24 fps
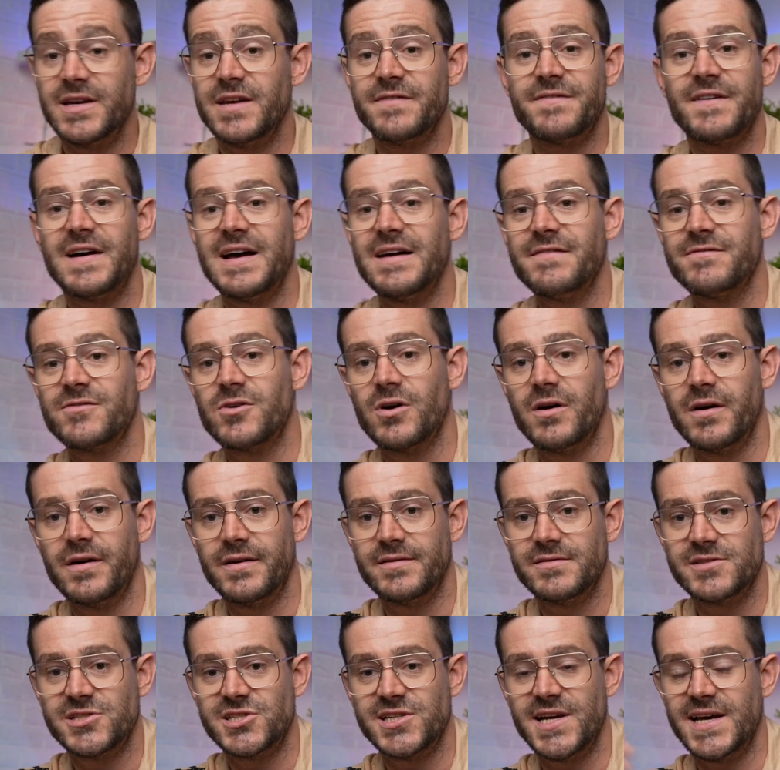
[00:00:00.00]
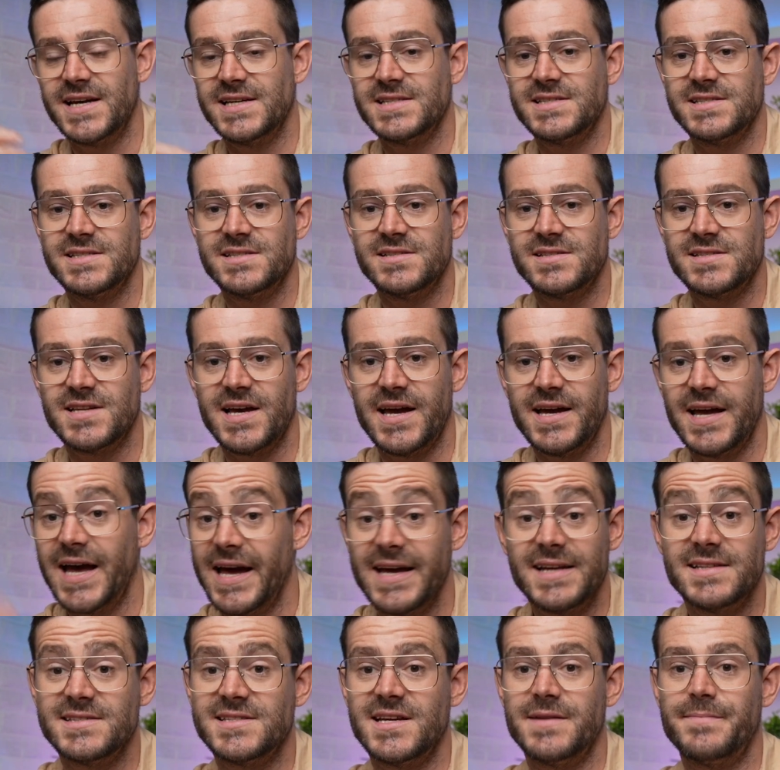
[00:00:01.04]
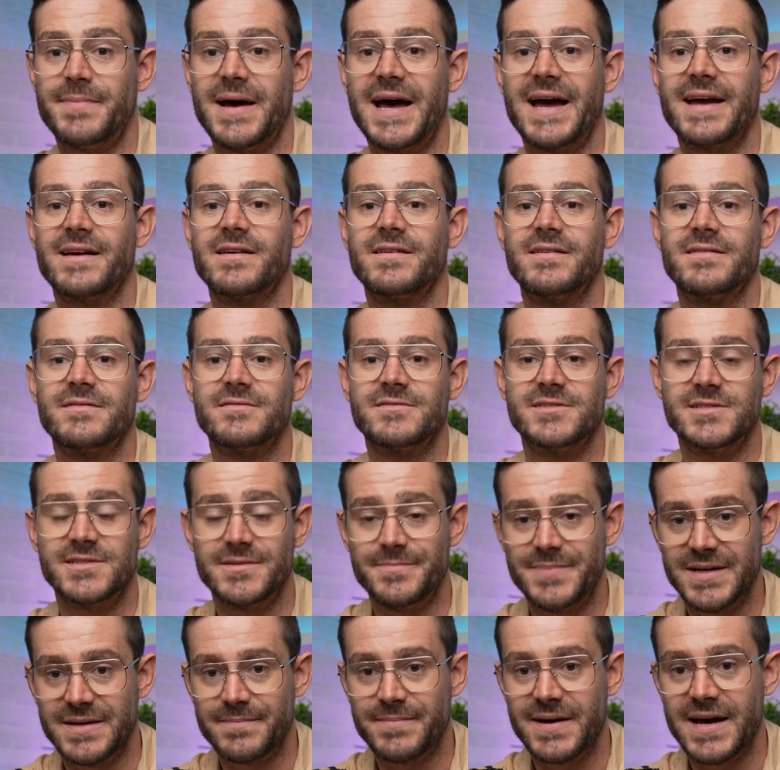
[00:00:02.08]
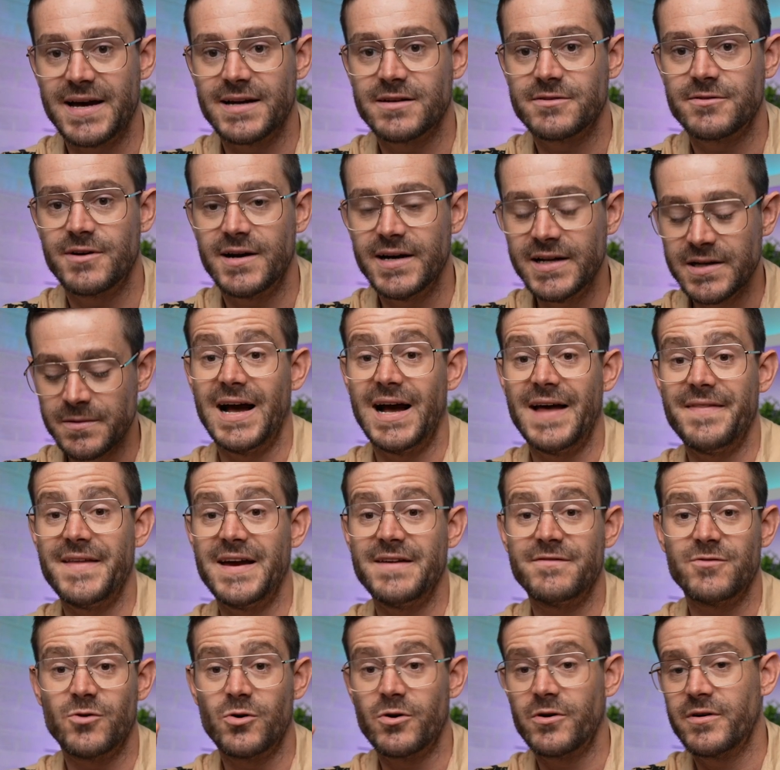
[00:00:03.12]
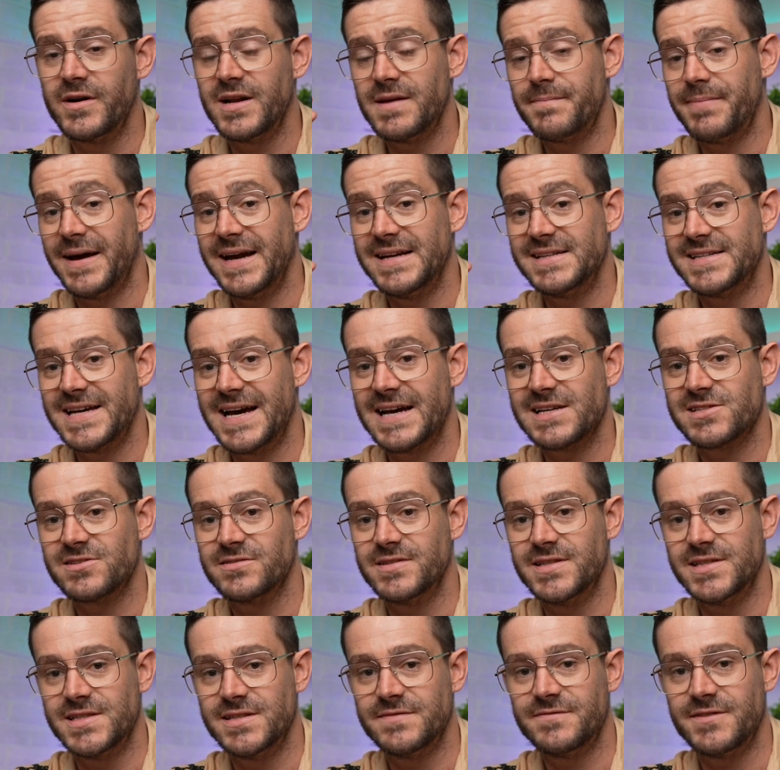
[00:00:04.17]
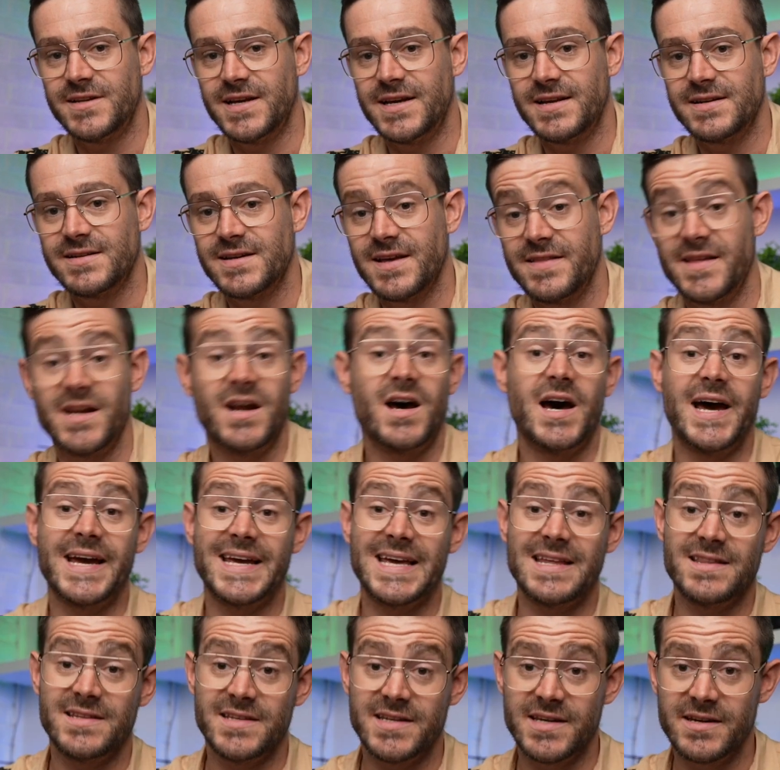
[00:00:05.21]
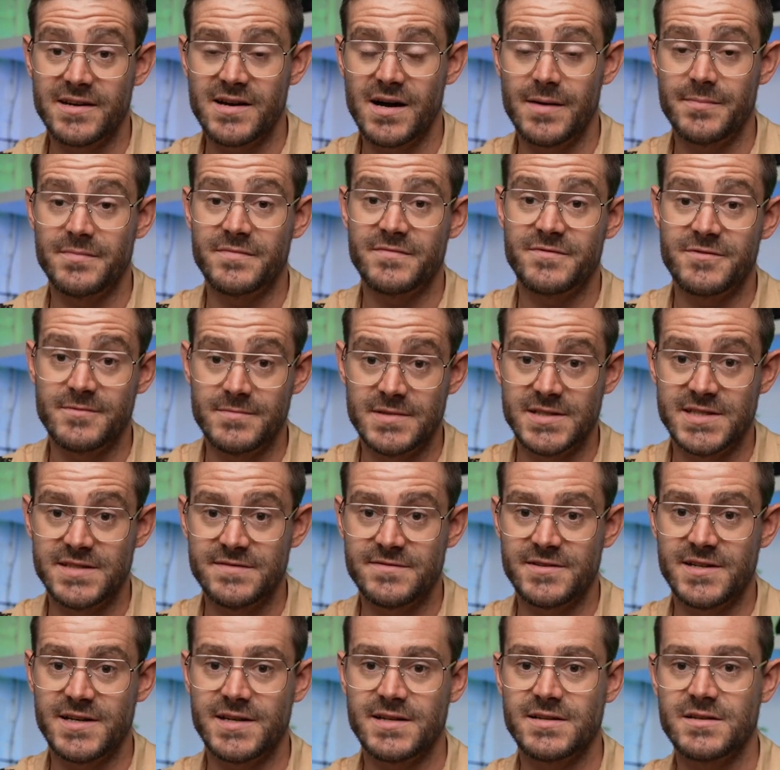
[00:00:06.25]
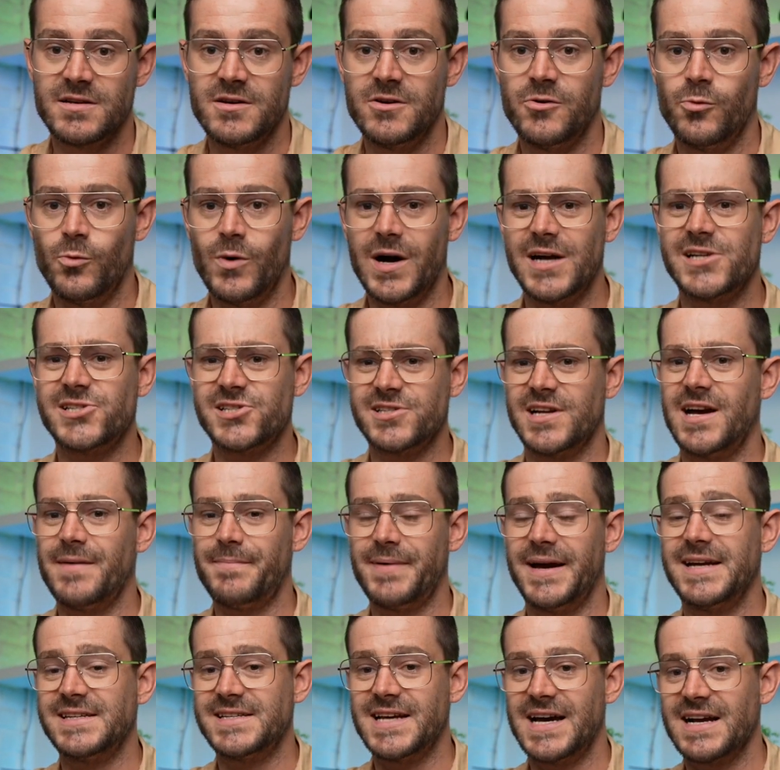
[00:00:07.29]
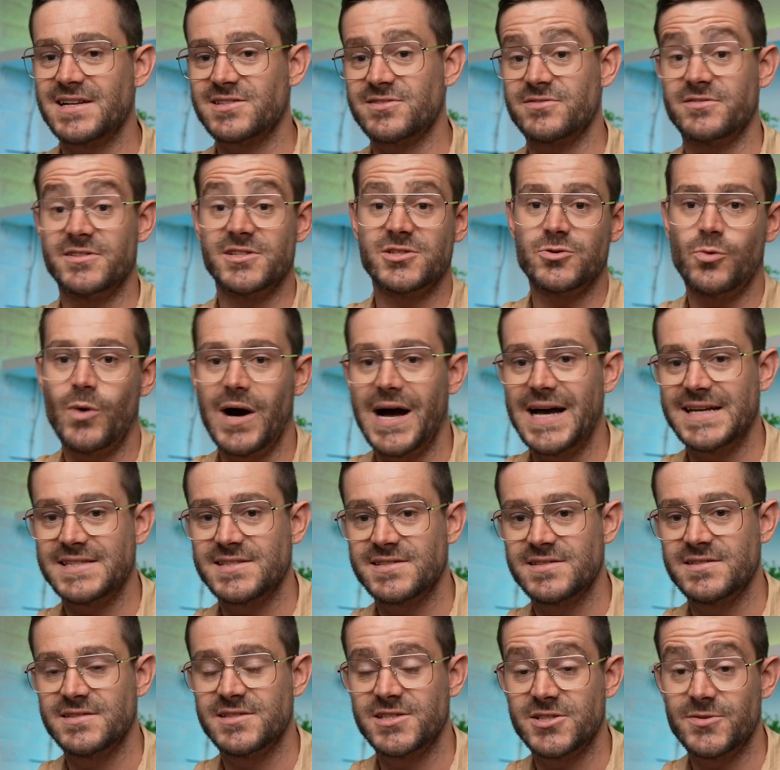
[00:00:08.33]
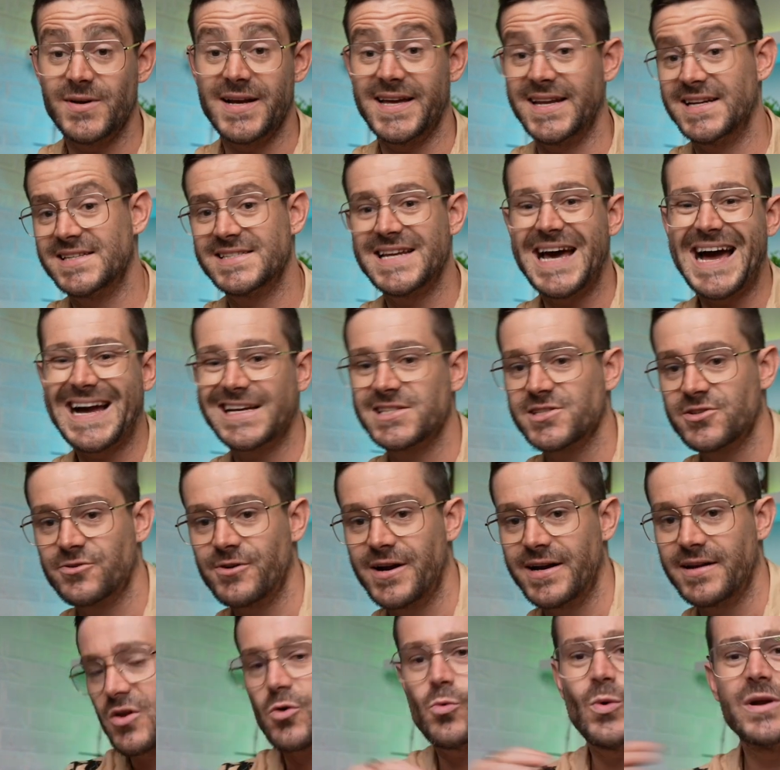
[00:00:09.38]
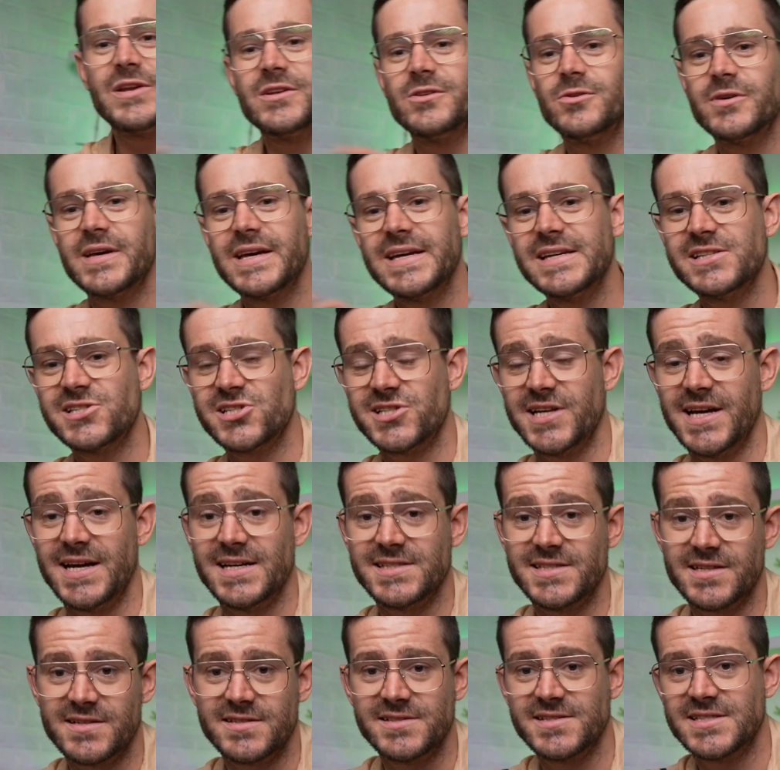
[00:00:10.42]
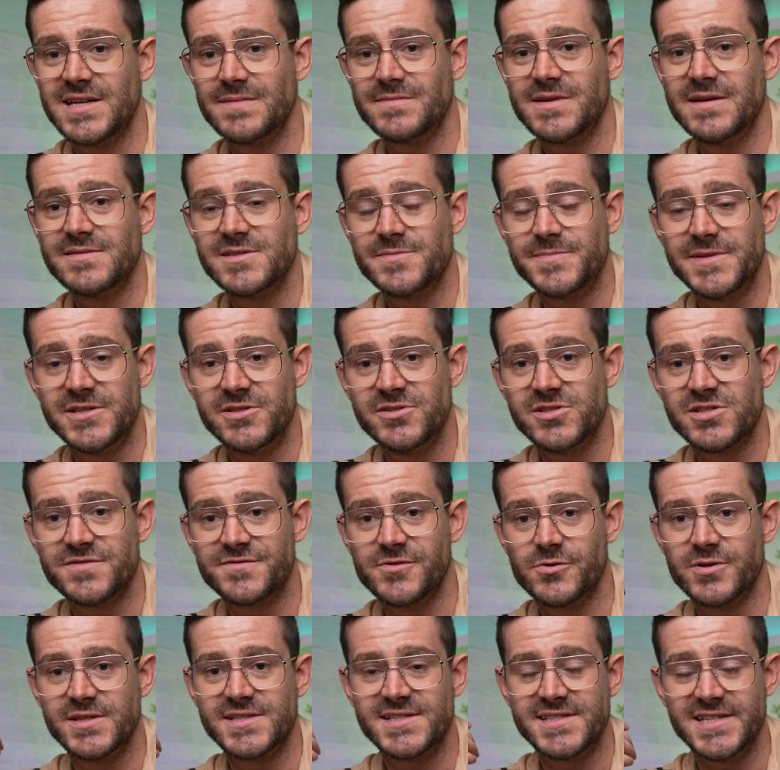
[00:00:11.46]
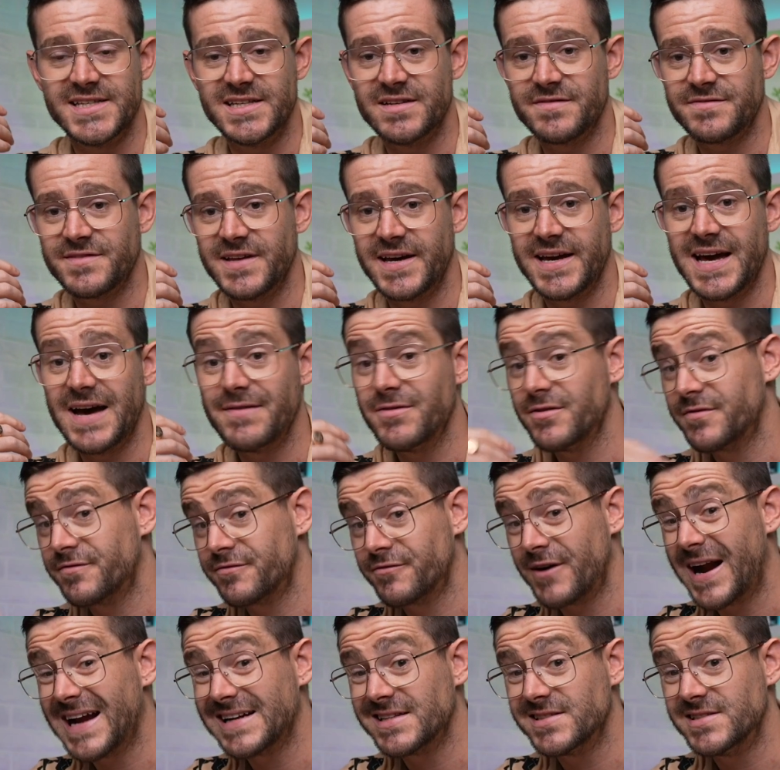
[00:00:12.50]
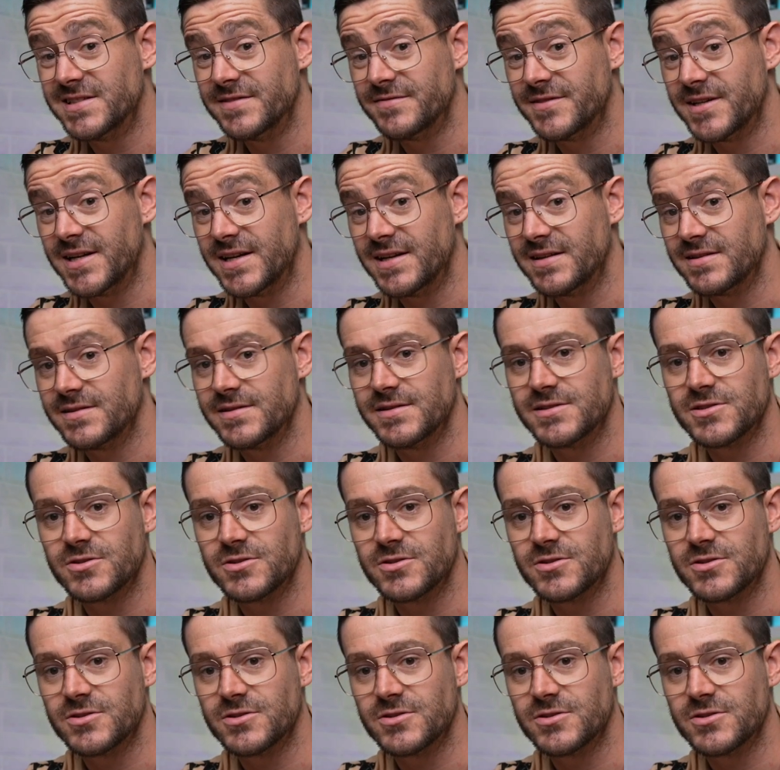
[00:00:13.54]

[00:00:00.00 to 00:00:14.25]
if I've got shares in, say, ANZ Bank, which is a big bank, right? And they've already paid tax on their dividend, and then I get the income from the dividend. Why should I pay tax on it twice? So I get a tax credit. When you're looking at shares, it can sometimes be useful to see if they have a franked dividend, it's